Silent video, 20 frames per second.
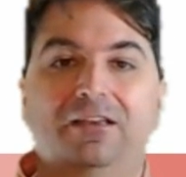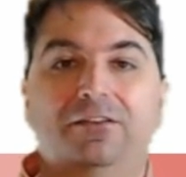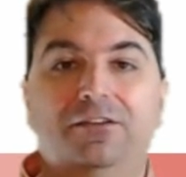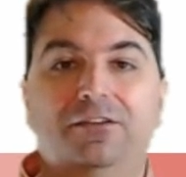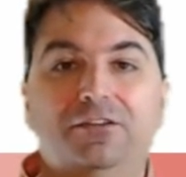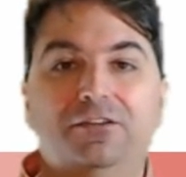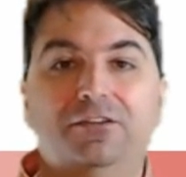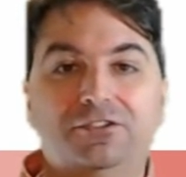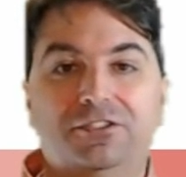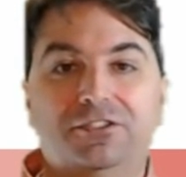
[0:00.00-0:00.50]

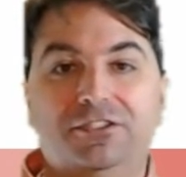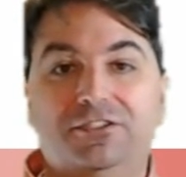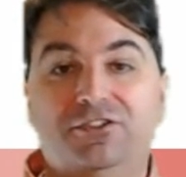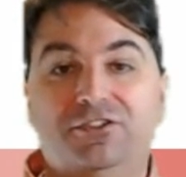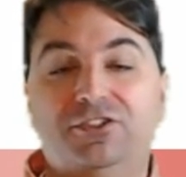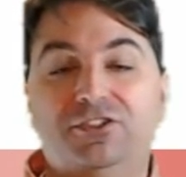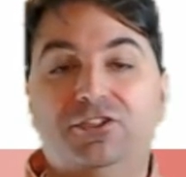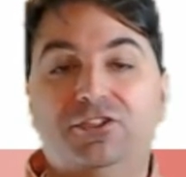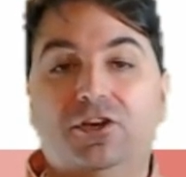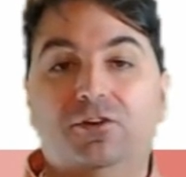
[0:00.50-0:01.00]
Usually you
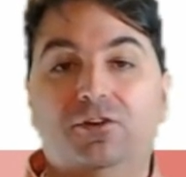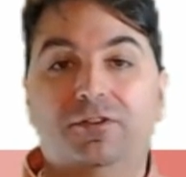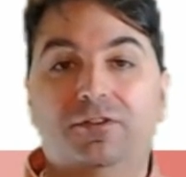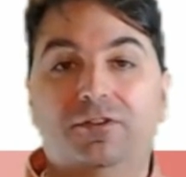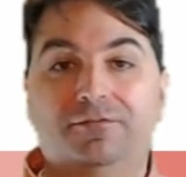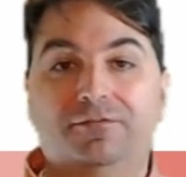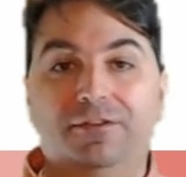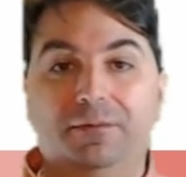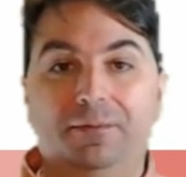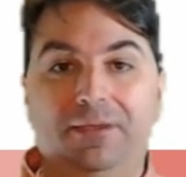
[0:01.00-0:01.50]
just go to
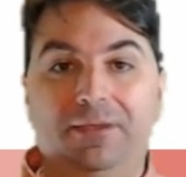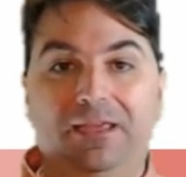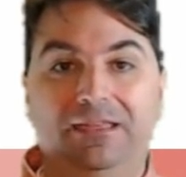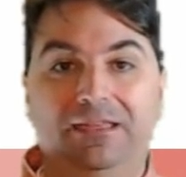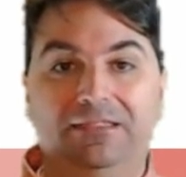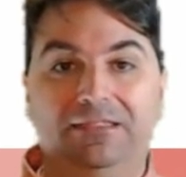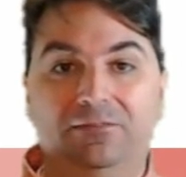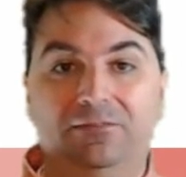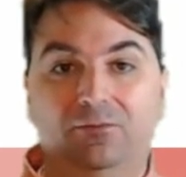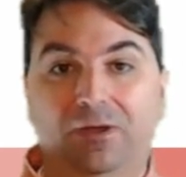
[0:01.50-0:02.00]
the
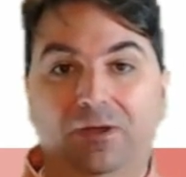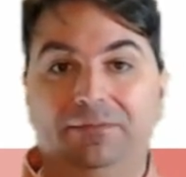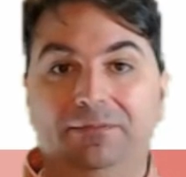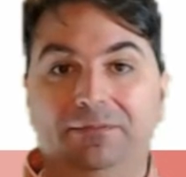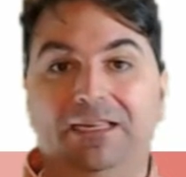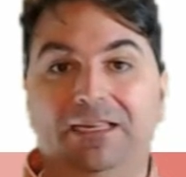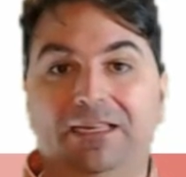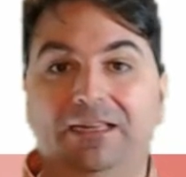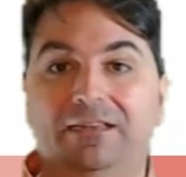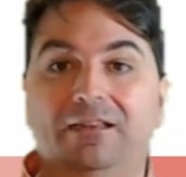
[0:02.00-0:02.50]
VPN's
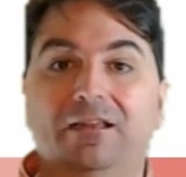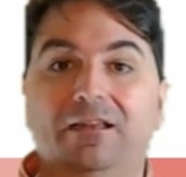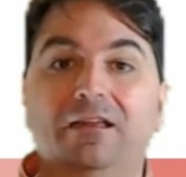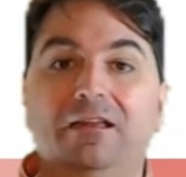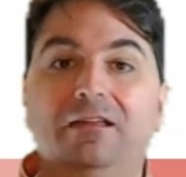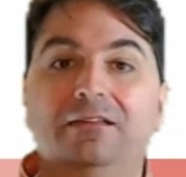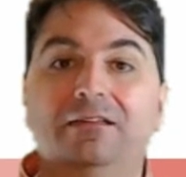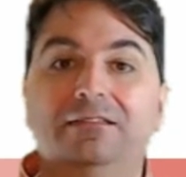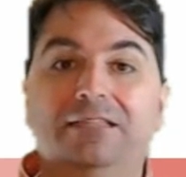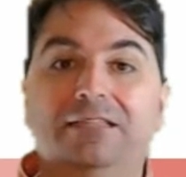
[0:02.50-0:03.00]
website,
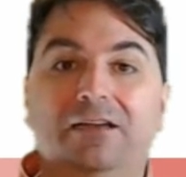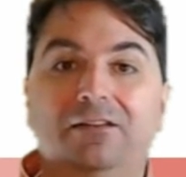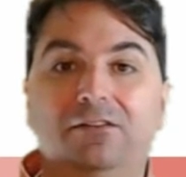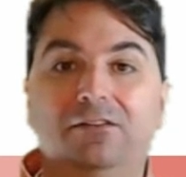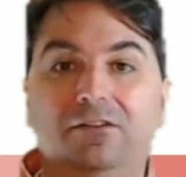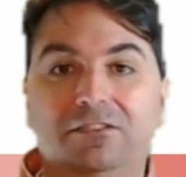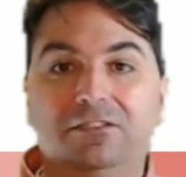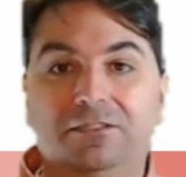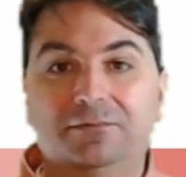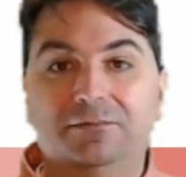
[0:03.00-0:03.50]

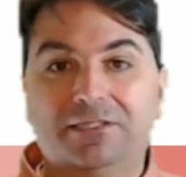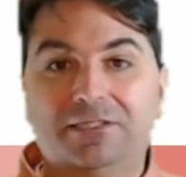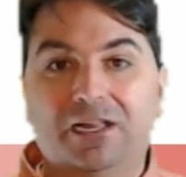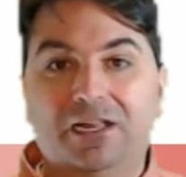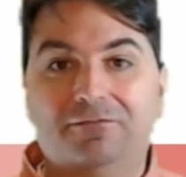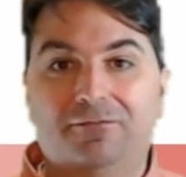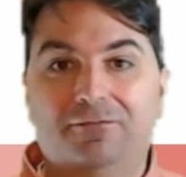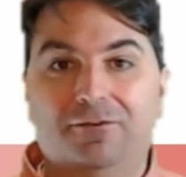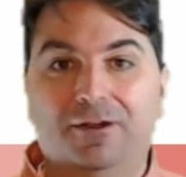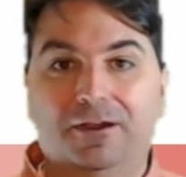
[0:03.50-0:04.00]
download some
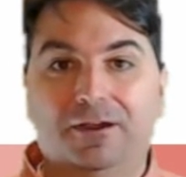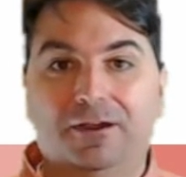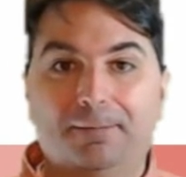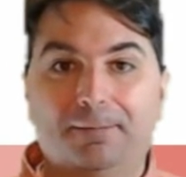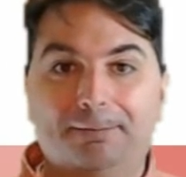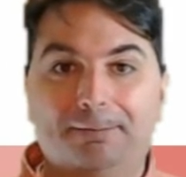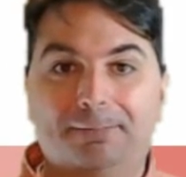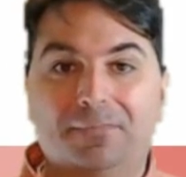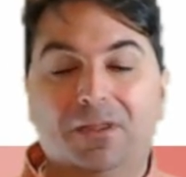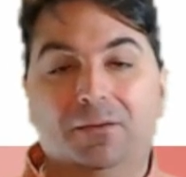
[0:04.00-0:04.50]
software,
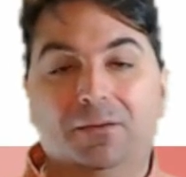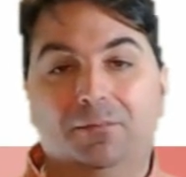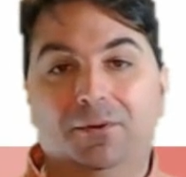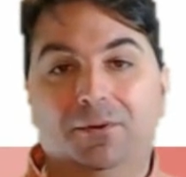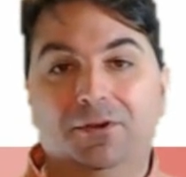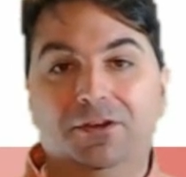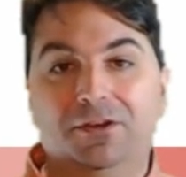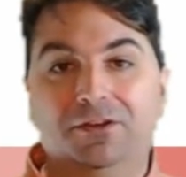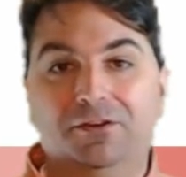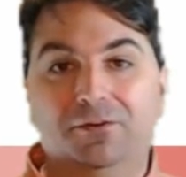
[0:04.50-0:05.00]

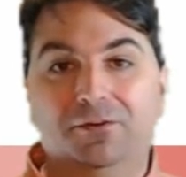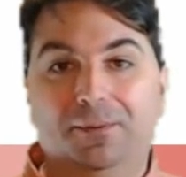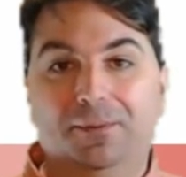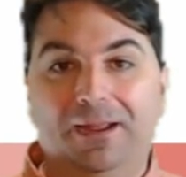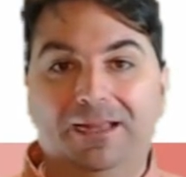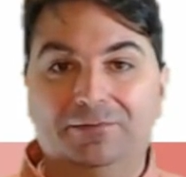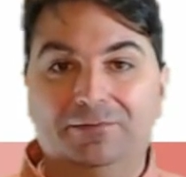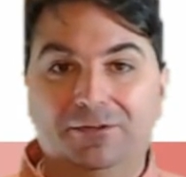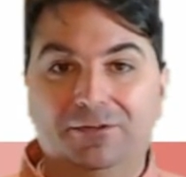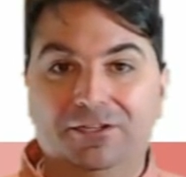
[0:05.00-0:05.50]
put in your
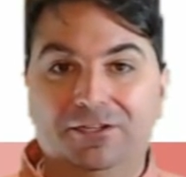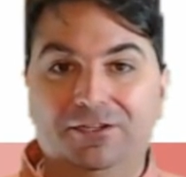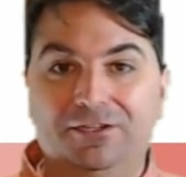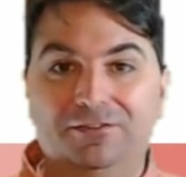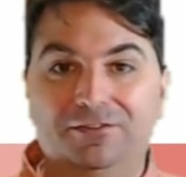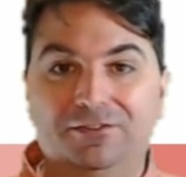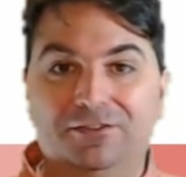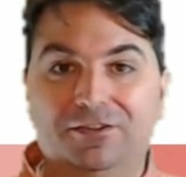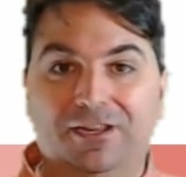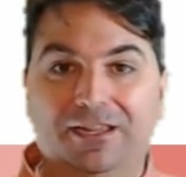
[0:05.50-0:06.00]
password and
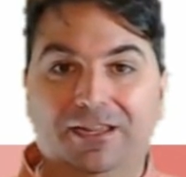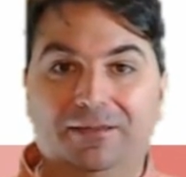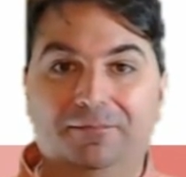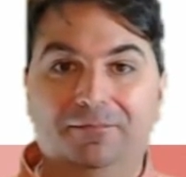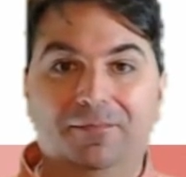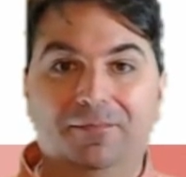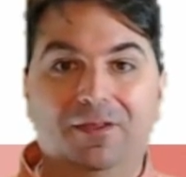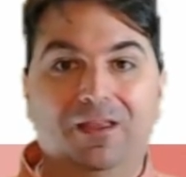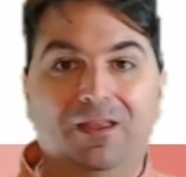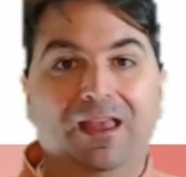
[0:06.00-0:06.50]

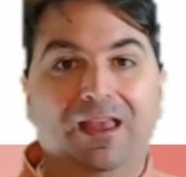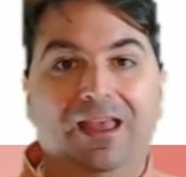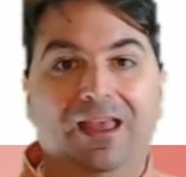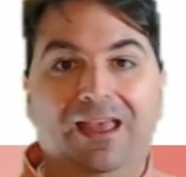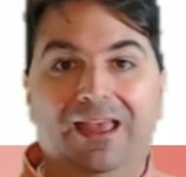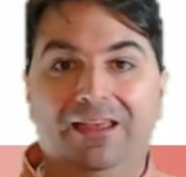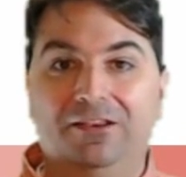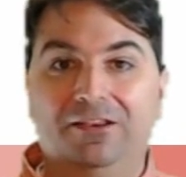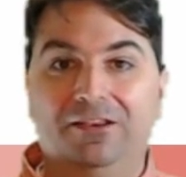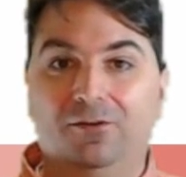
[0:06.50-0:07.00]
username,
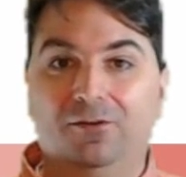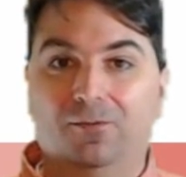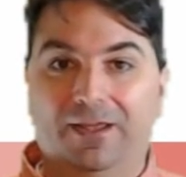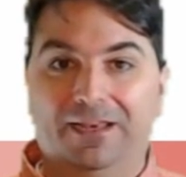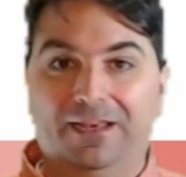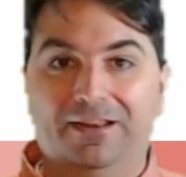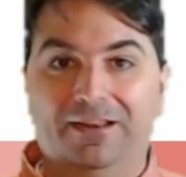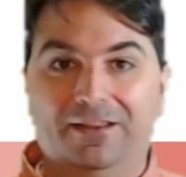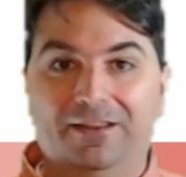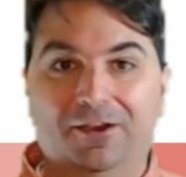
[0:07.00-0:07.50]
and you're
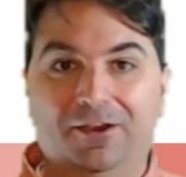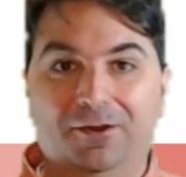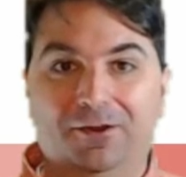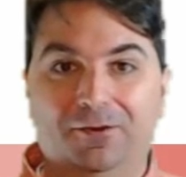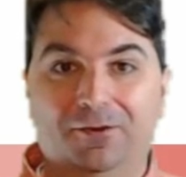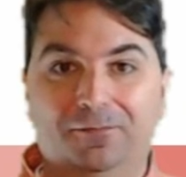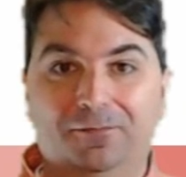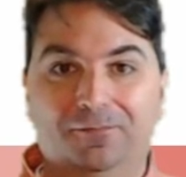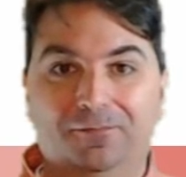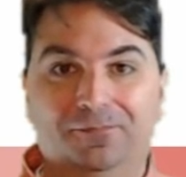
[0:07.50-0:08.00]
ready to
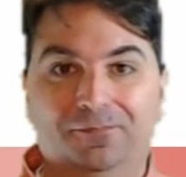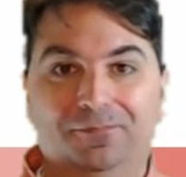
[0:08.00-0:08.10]
go.